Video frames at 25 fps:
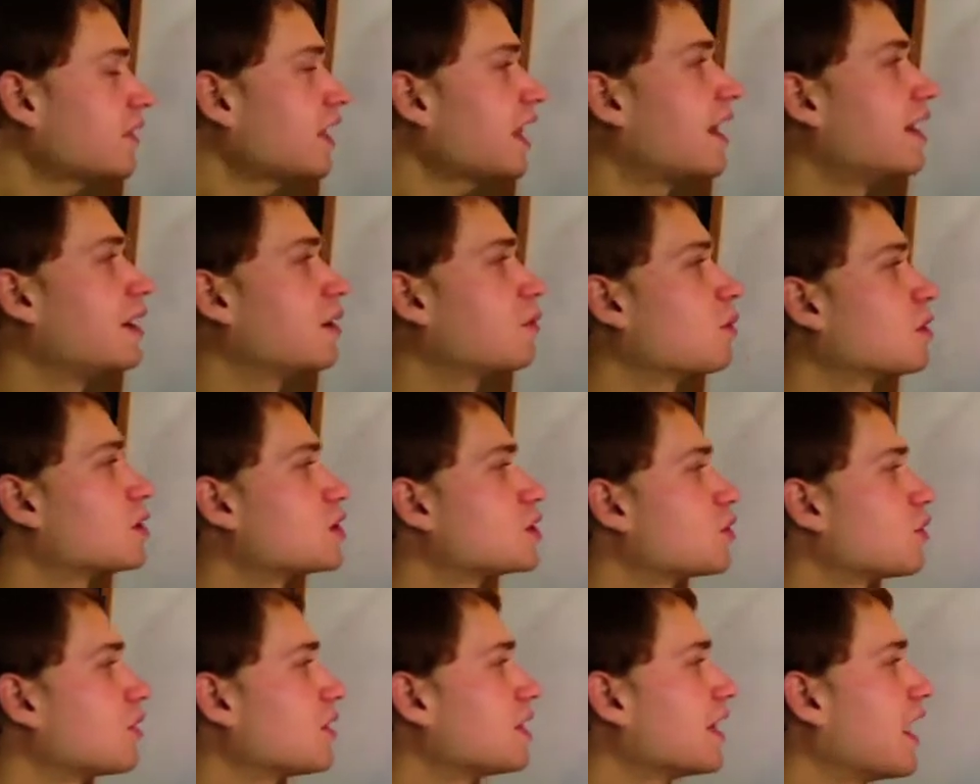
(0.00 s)
And it
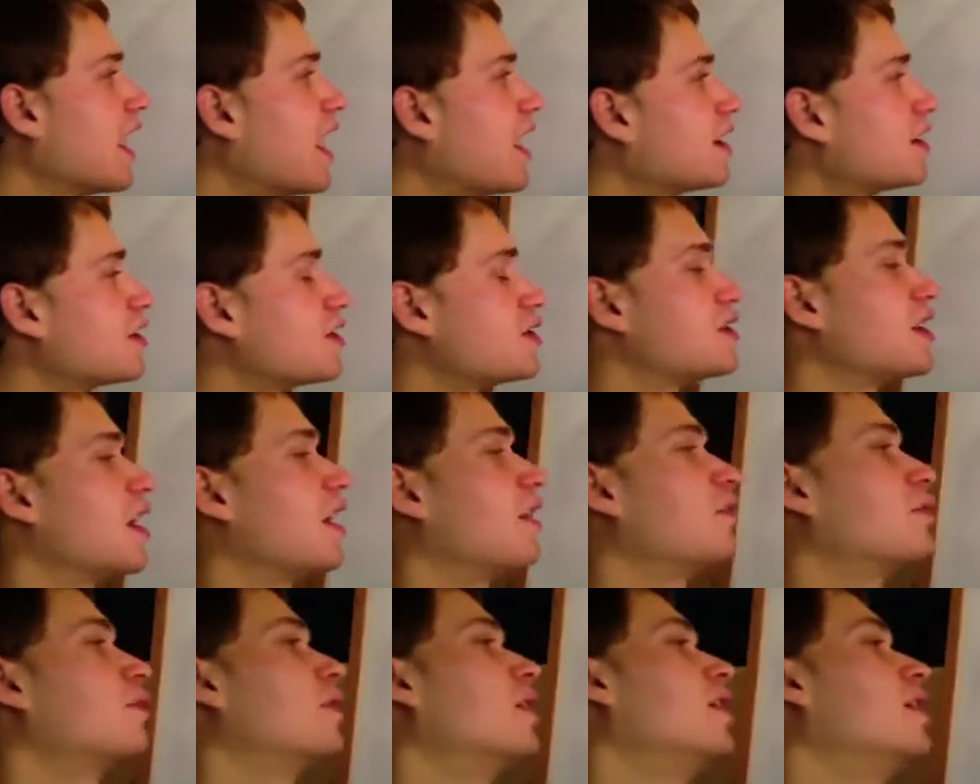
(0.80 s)
wants to align
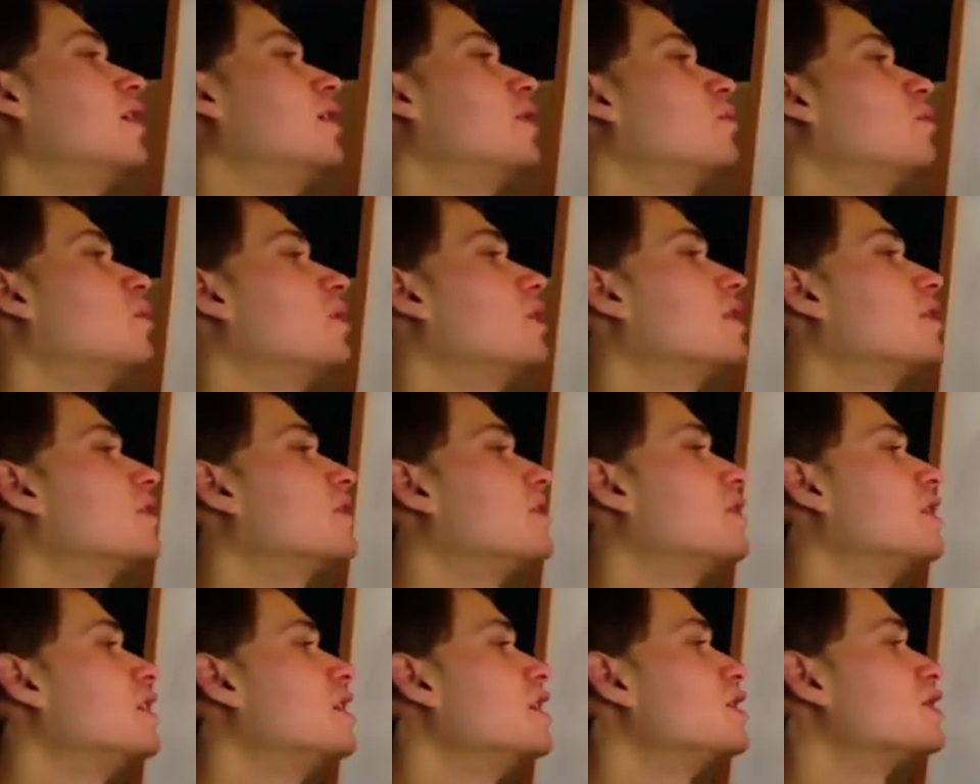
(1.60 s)
itself with
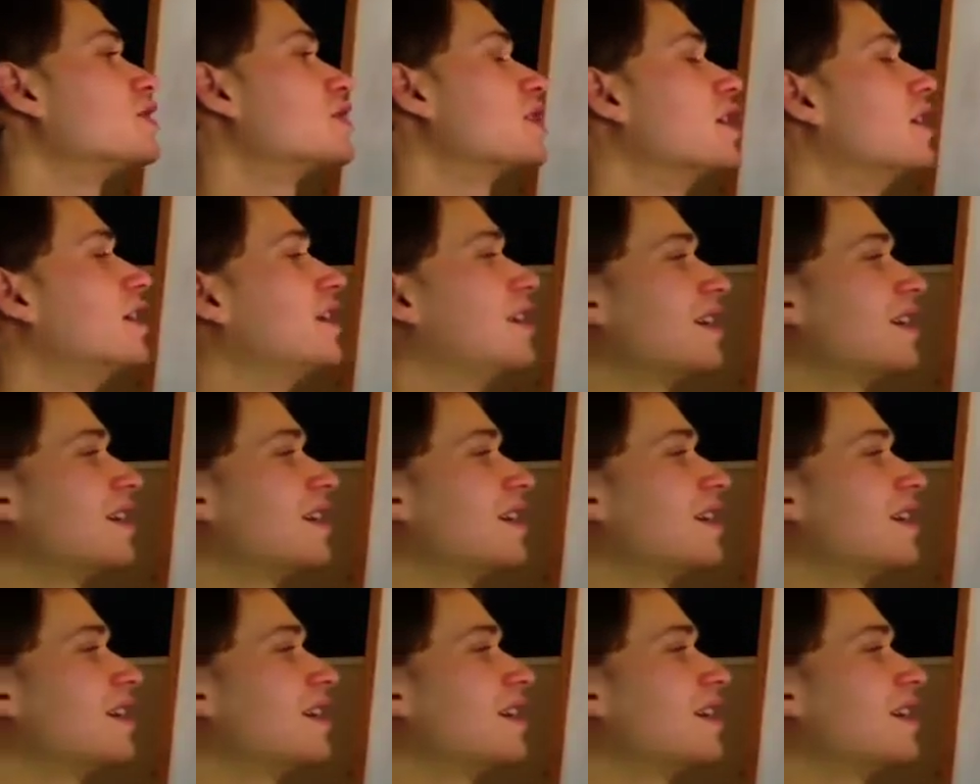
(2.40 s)
these